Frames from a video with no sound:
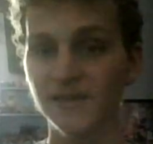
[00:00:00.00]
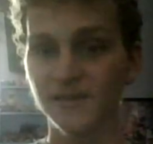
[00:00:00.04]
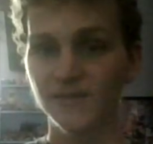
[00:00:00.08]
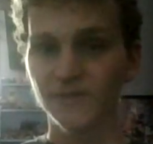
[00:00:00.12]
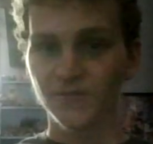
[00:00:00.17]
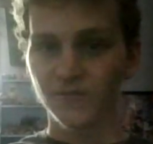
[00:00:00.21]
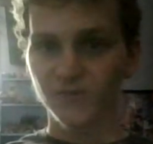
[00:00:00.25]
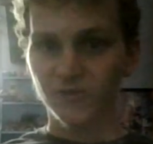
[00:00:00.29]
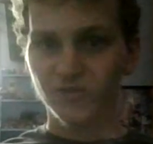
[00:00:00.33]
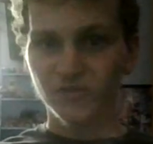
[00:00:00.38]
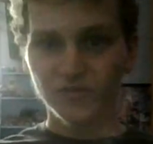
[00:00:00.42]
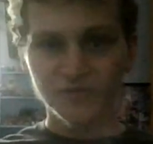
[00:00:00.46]

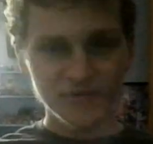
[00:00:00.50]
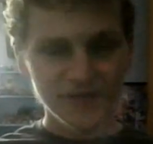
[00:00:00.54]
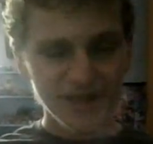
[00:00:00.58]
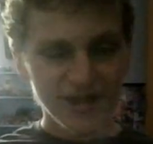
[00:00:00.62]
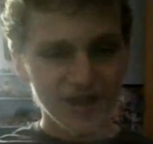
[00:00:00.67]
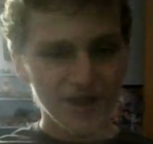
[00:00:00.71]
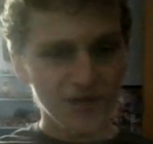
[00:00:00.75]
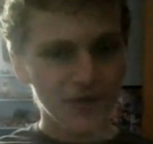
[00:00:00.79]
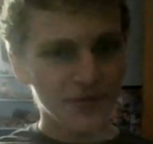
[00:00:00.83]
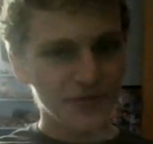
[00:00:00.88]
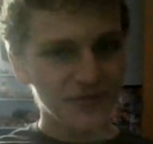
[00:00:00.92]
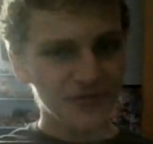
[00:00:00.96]
So
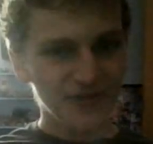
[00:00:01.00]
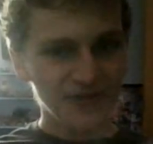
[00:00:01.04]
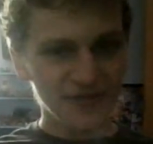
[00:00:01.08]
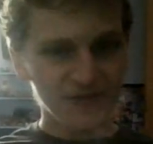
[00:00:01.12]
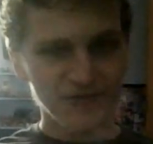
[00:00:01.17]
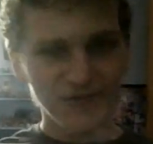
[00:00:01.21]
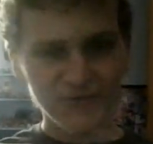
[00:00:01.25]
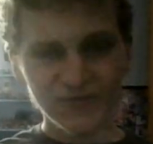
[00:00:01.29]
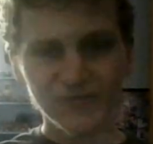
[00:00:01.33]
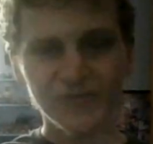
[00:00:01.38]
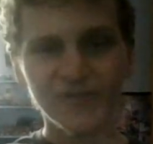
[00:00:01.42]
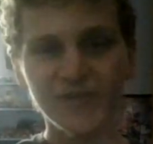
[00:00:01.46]
now
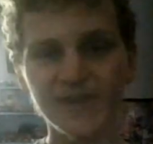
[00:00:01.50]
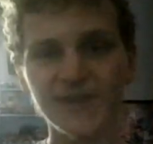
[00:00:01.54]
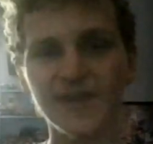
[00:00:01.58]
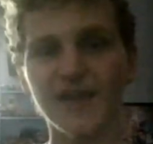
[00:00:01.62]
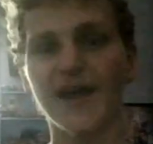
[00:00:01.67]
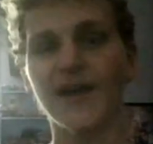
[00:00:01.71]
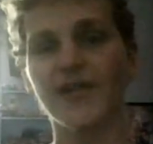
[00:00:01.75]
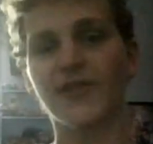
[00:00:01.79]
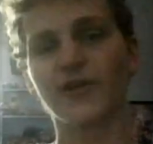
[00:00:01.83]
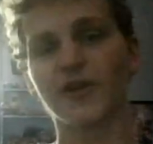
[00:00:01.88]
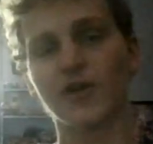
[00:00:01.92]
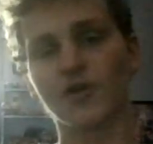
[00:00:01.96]
this is the
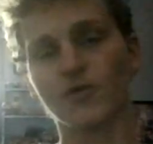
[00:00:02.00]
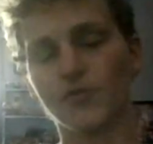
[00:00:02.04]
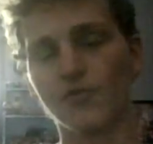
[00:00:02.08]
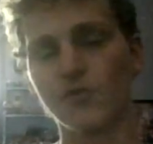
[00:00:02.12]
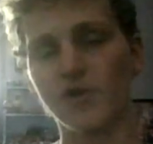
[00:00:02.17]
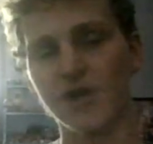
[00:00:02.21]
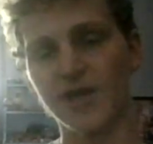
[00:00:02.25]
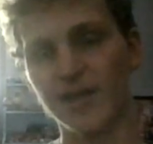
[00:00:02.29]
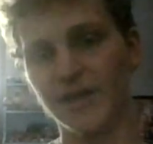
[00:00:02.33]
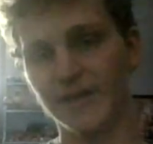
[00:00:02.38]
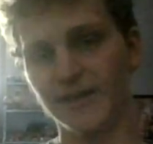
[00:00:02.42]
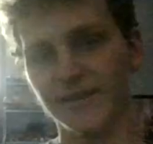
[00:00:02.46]
other
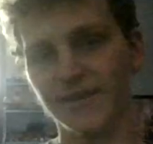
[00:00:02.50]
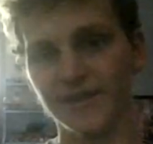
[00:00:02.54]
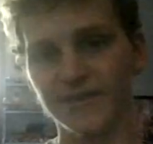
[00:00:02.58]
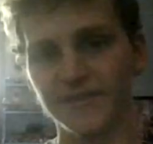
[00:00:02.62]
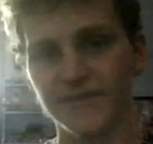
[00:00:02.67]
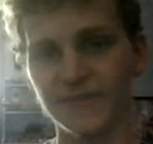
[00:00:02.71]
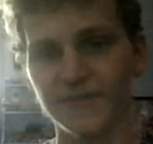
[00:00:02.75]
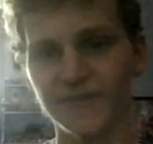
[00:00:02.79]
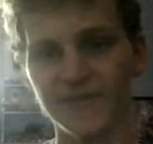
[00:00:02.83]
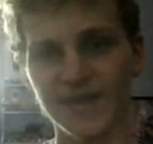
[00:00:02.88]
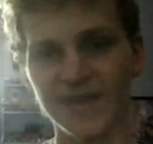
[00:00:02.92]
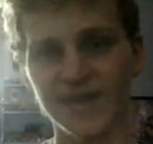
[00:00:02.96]
one
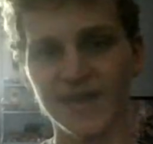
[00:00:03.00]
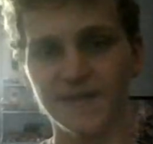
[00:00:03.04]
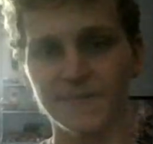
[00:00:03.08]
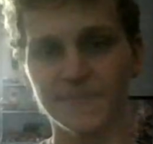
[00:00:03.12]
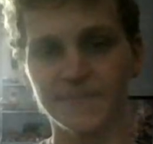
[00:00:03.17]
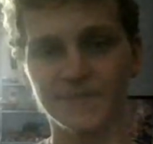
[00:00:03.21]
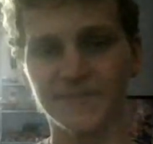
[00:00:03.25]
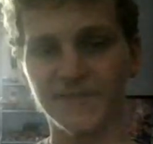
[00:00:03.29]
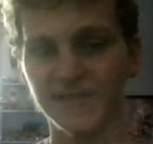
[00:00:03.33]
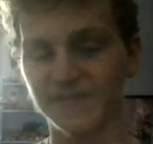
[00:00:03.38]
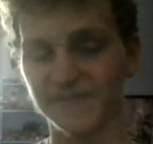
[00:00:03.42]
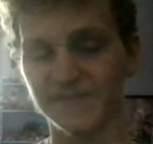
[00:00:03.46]

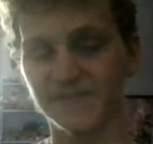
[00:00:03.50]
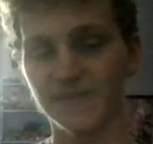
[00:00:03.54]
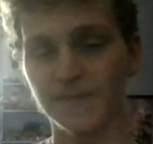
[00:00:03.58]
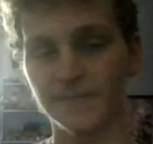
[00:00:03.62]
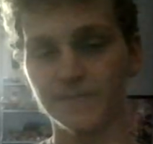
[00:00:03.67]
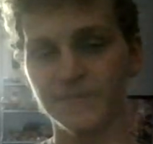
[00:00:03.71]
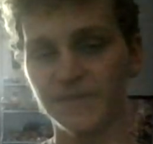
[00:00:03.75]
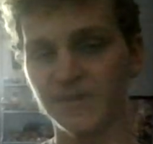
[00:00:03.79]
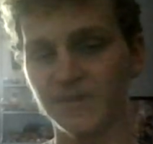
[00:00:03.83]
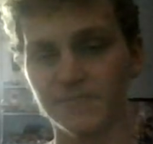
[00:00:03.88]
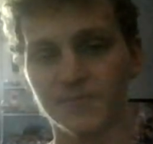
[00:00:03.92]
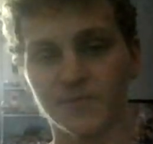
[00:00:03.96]
that
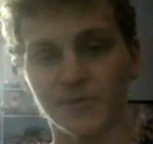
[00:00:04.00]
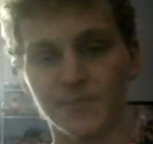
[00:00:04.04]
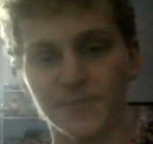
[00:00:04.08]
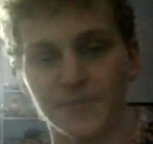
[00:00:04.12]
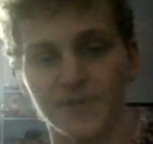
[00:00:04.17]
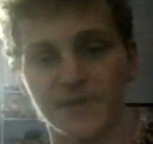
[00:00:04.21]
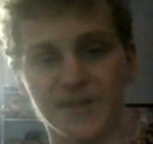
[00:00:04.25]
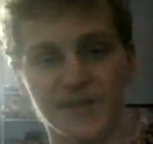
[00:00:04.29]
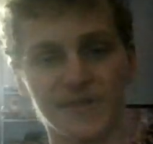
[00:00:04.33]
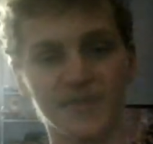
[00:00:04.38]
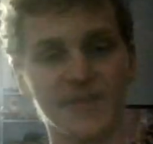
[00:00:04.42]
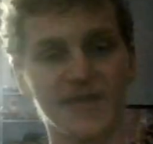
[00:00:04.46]
some people
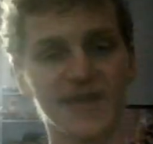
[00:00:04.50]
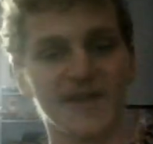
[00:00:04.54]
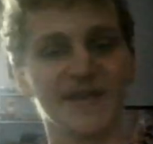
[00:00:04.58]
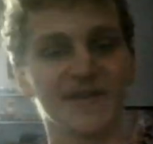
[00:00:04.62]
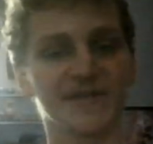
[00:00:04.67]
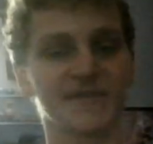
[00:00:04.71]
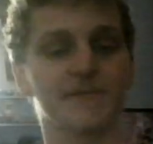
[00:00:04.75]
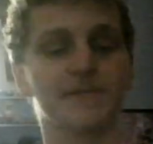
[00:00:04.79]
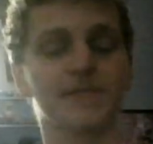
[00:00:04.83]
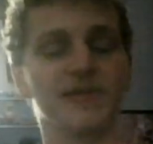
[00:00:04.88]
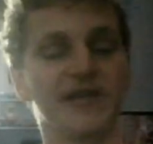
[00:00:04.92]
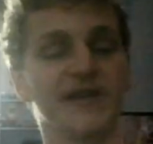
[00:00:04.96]
put in
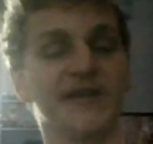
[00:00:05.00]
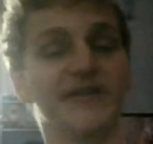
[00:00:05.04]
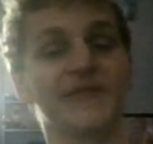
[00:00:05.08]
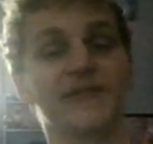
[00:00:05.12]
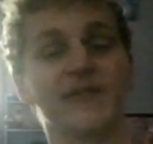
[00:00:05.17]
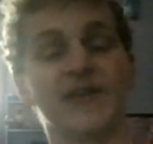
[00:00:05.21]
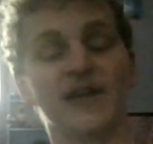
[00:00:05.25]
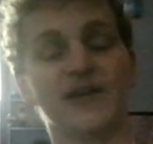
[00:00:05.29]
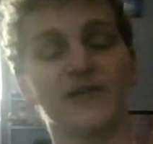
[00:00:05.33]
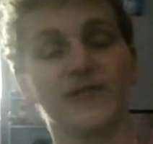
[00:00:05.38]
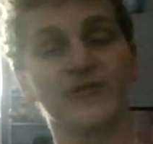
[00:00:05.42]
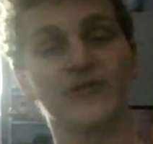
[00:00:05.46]
last place
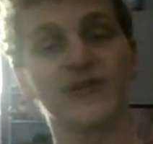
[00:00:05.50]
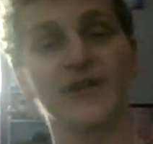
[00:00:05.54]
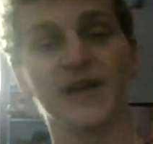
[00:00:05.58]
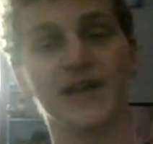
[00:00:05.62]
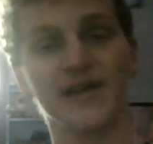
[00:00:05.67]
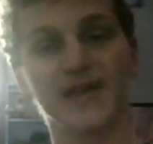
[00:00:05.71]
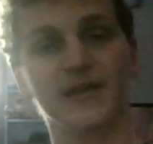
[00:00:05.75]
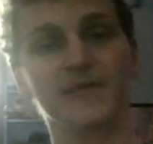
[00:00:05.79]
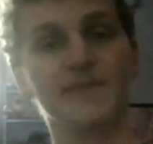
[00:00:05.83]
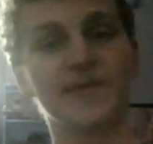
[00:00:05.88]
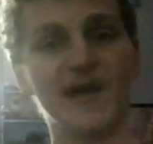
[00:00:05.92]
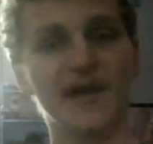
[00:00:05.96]
that I was
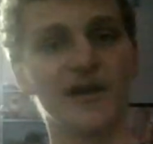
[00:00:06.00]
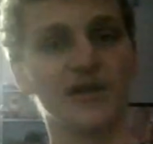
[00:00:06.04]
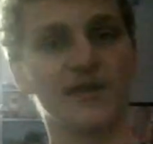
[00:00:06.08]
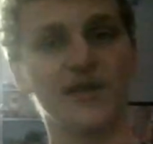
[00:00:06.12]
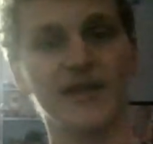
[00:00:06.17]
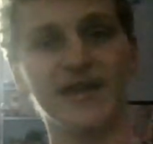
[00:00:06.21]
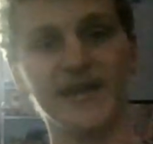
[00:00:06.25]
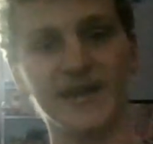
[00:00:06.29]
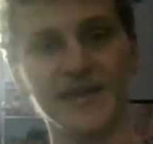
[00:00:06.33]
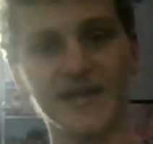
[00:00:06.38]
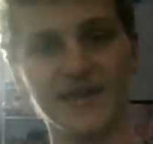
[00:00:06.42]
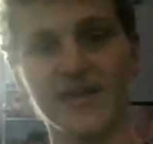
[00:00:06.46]
talking about,
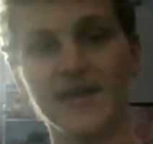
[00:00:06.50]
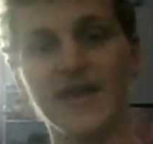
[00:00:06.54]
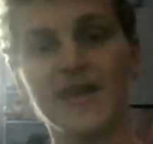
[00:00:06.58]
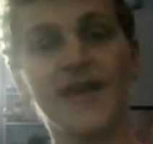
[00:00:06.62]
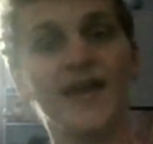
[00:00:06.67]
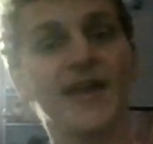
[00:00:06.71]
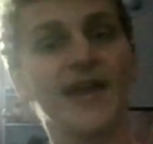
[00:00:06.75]
like